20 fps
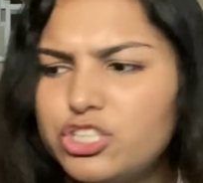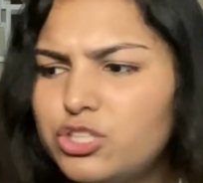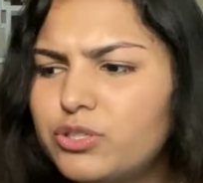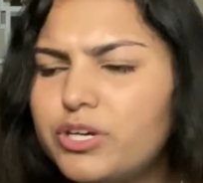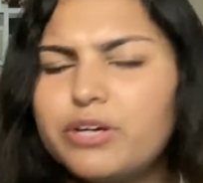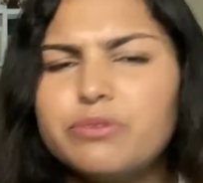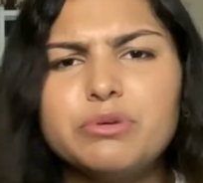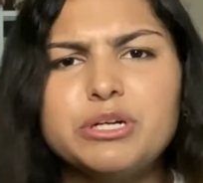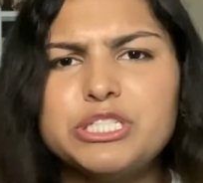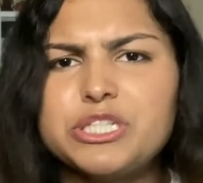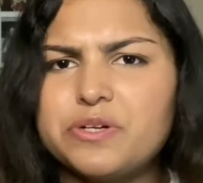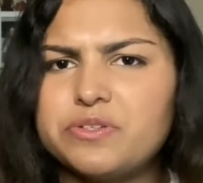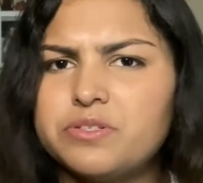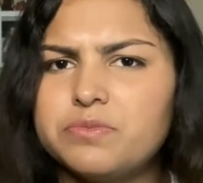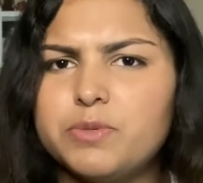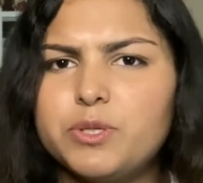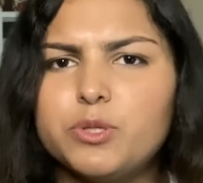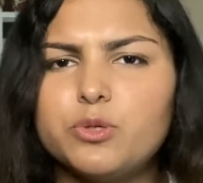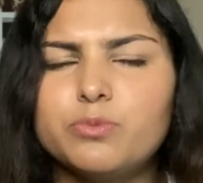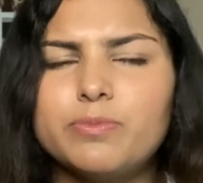you can reach out to
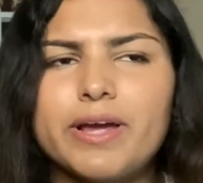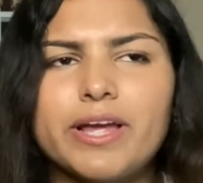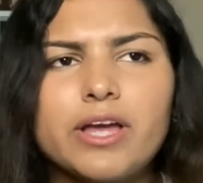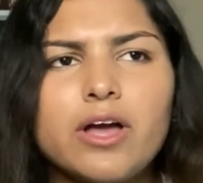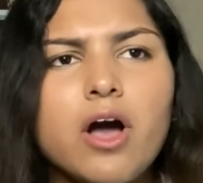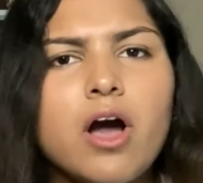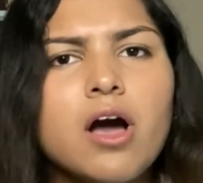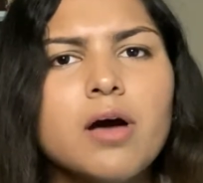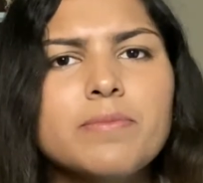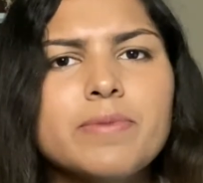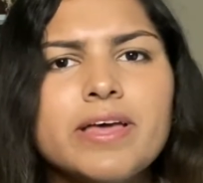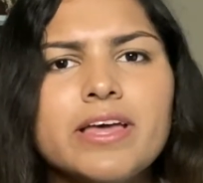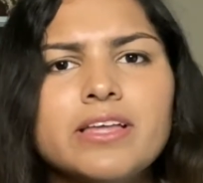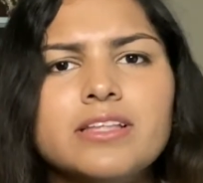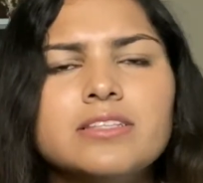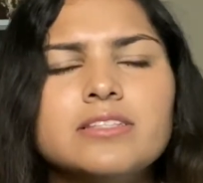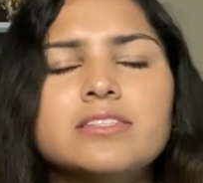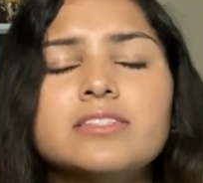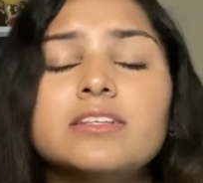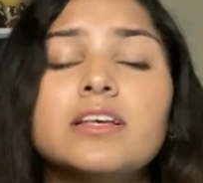me through my
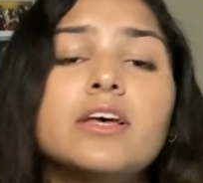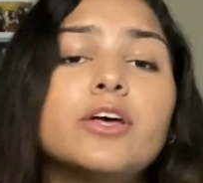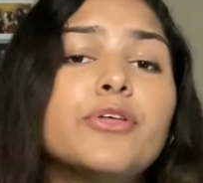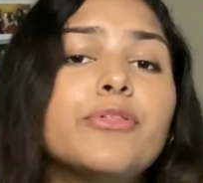comments,